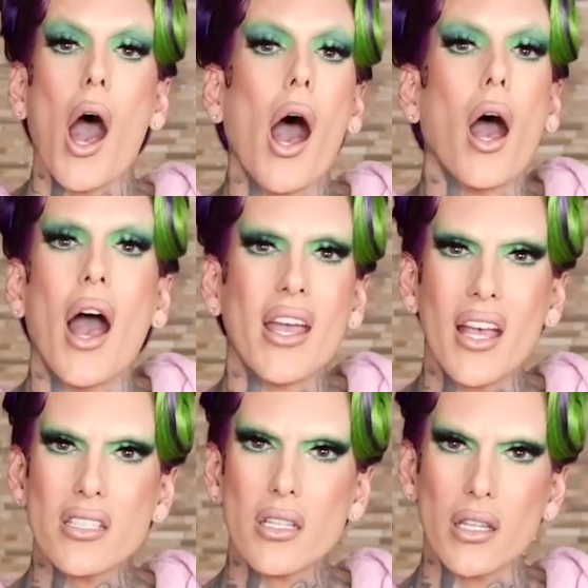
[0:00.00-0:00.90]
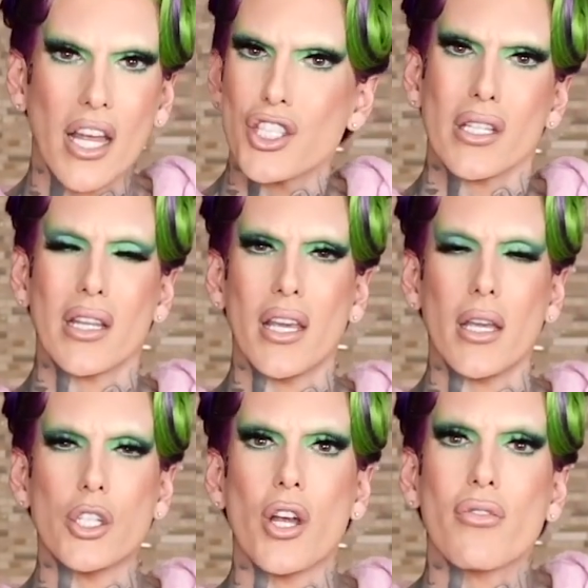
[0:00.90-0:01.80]
Uh, I guess
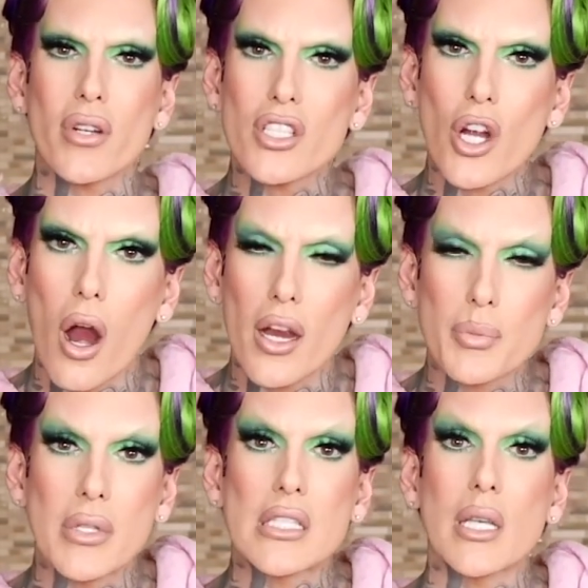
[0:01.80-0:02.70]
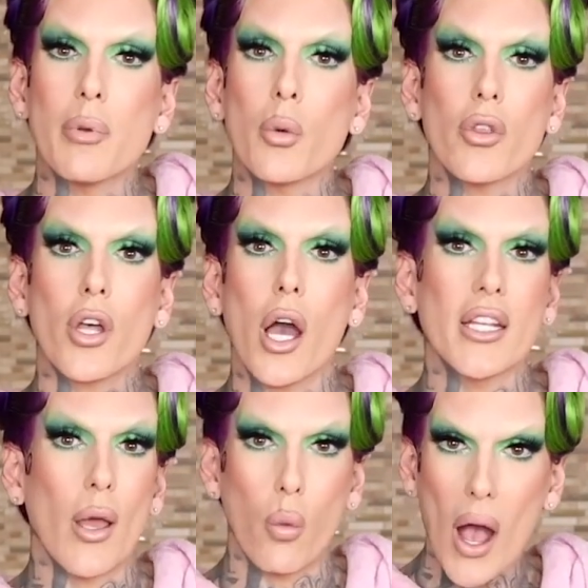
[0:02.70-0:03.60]
allegedly Jeffree Star has been sleeping with Kanye